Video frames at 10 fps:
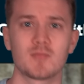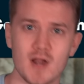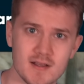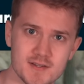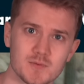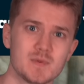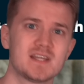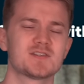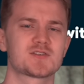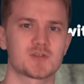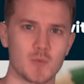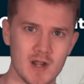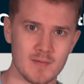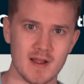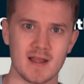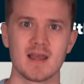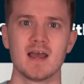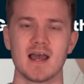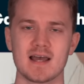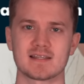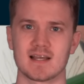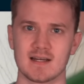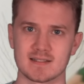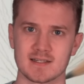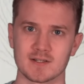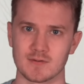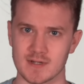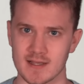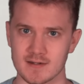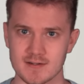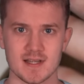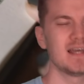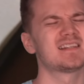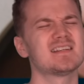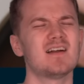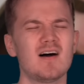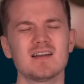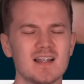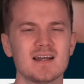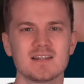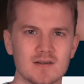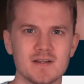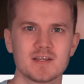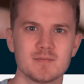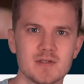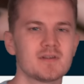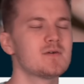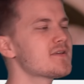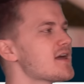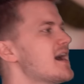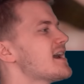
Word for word: products we can swear by as content creators. It's an online learning community with